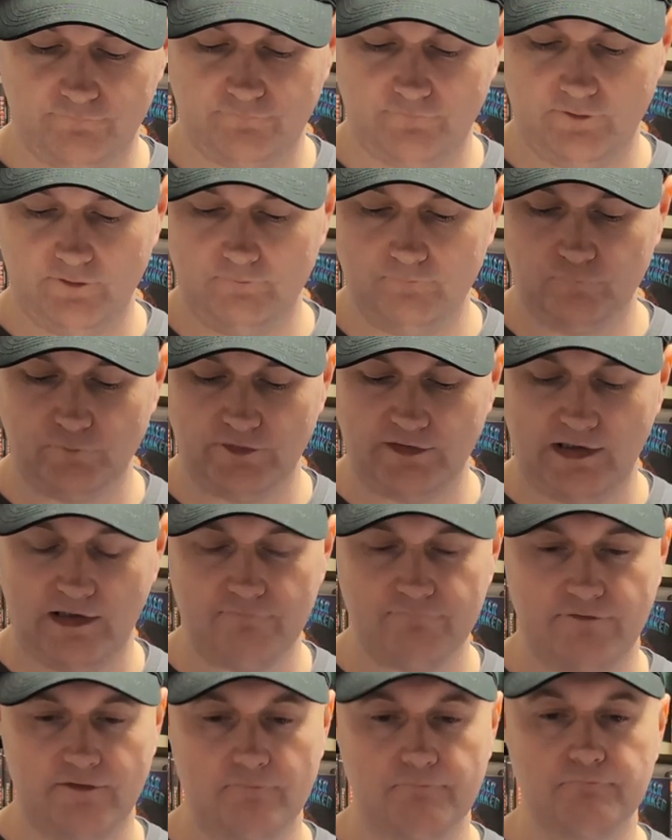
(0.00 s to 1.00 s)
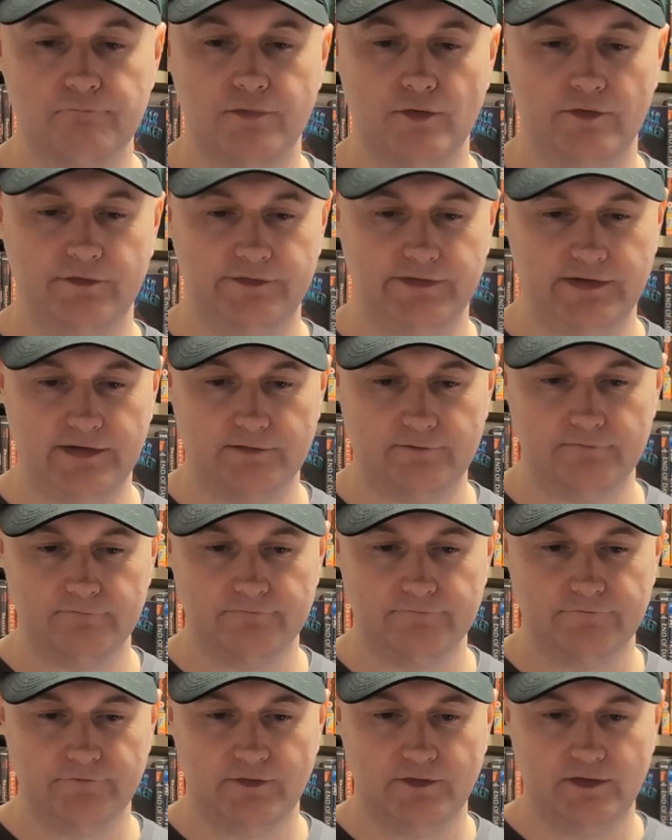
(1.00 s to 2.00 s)
film. We have The Body.
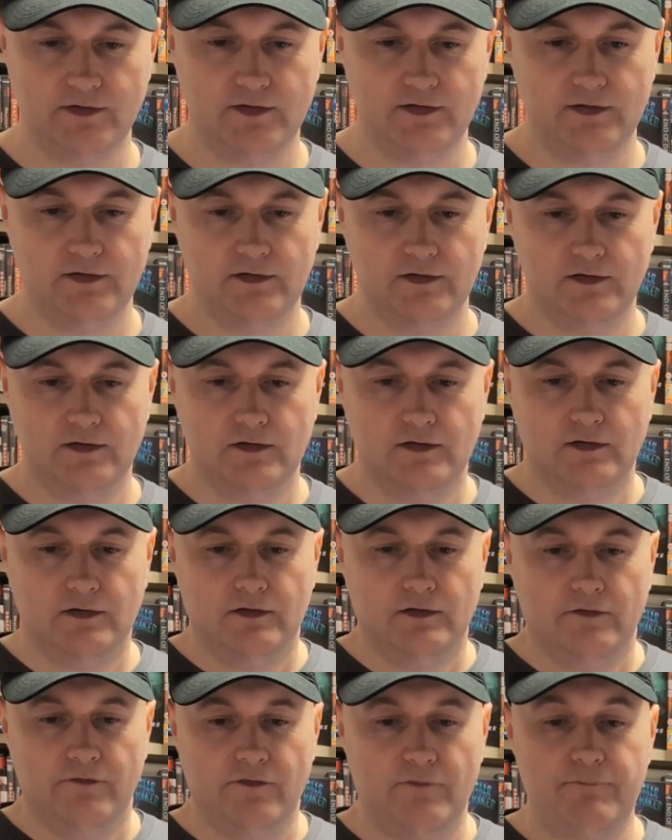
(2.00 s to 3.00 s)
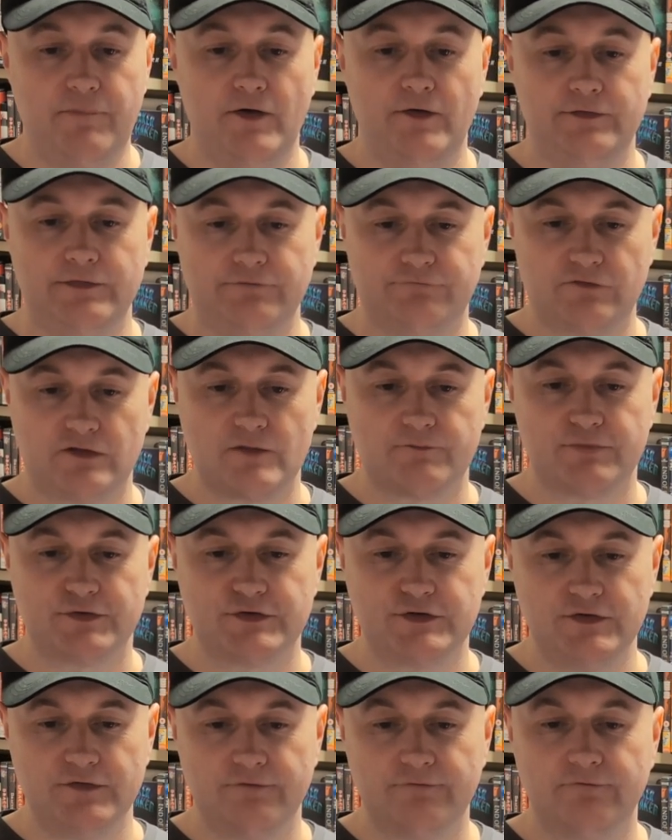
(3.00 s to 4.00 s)
The Body from the
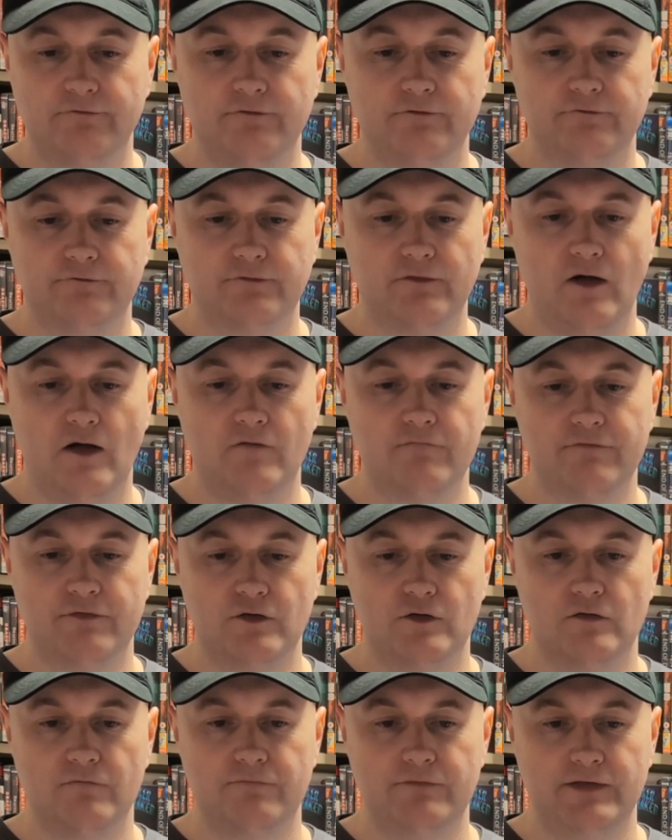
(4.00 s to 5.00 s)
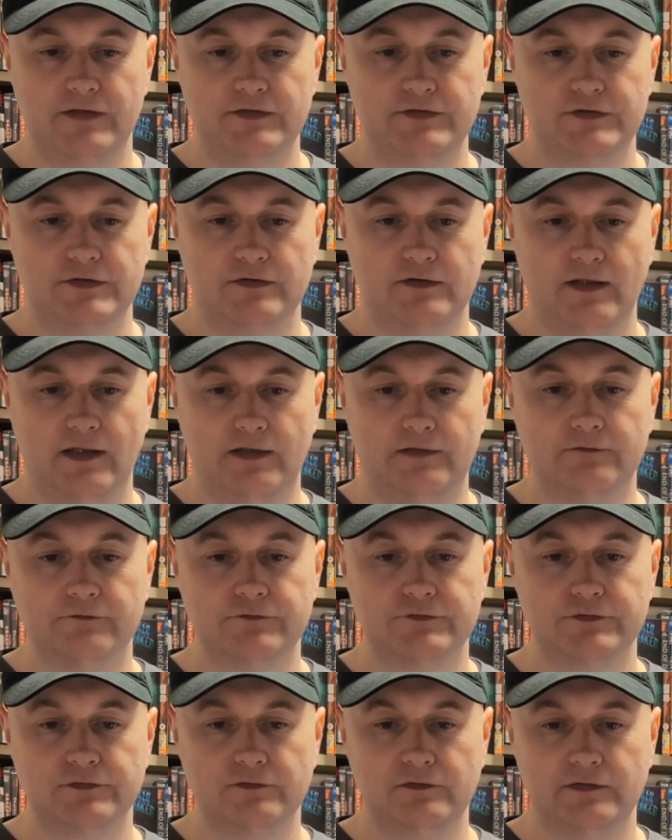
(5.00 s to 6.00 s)
producers of The Orphanage
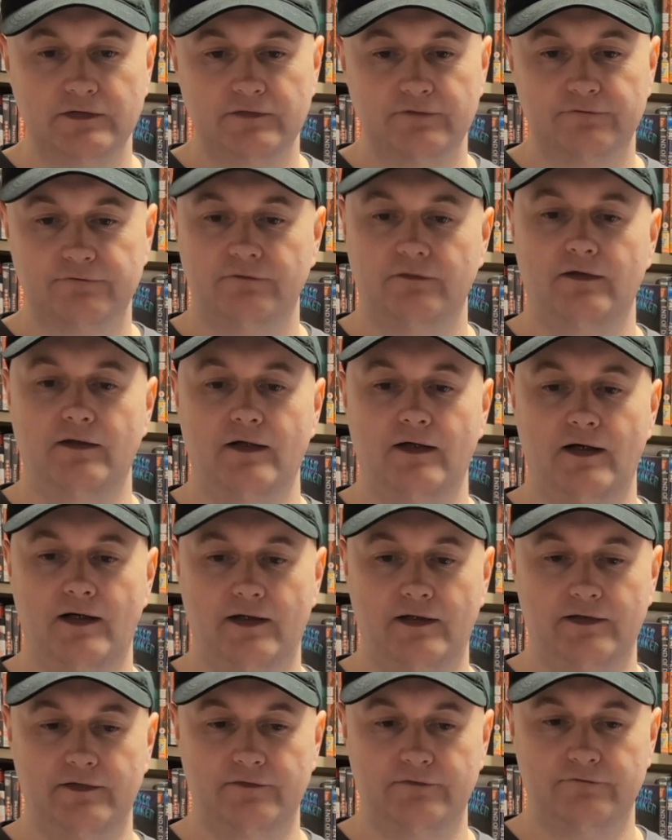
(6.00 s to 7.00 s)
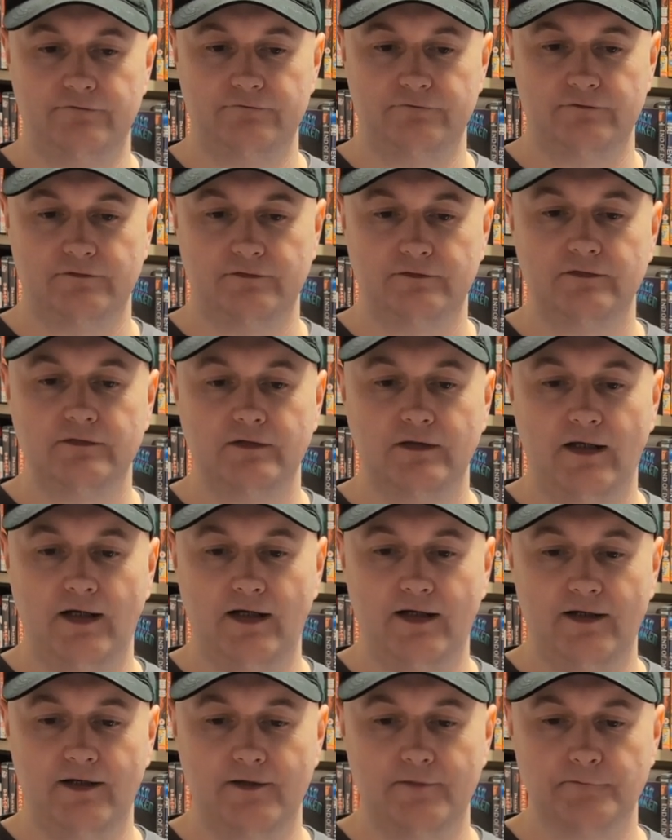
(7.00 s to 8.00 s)
and Julia's Eyes.
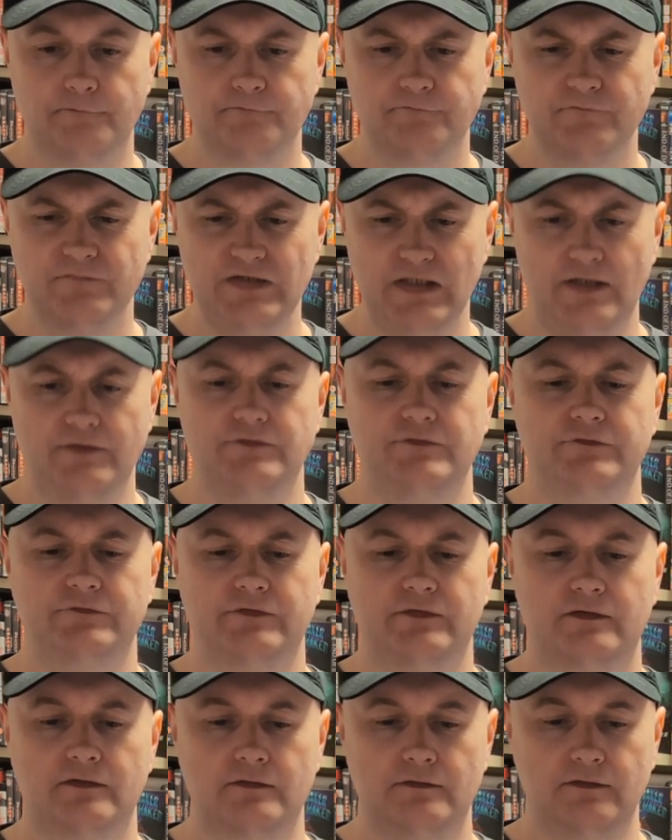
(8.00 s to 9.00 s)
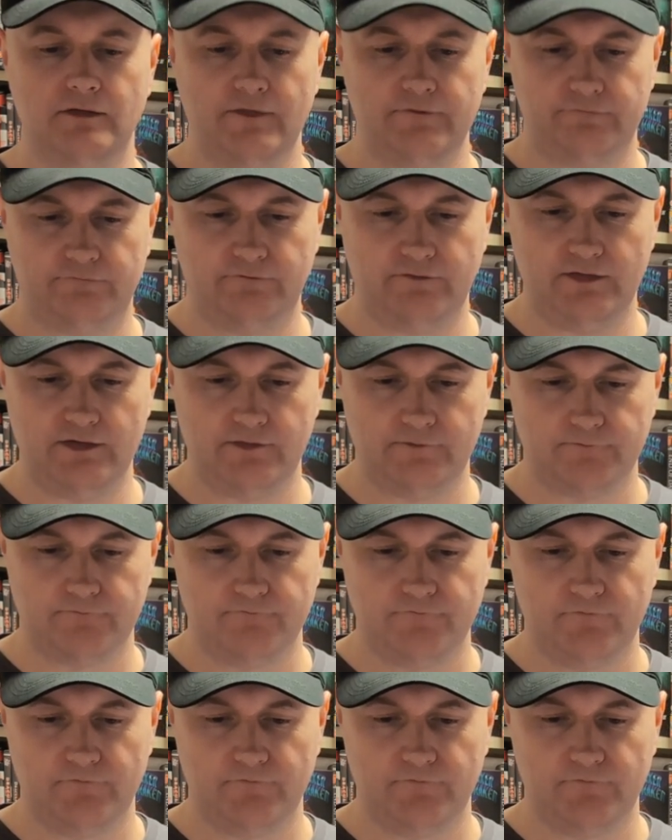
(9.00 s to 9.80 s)
Yeah, just a classy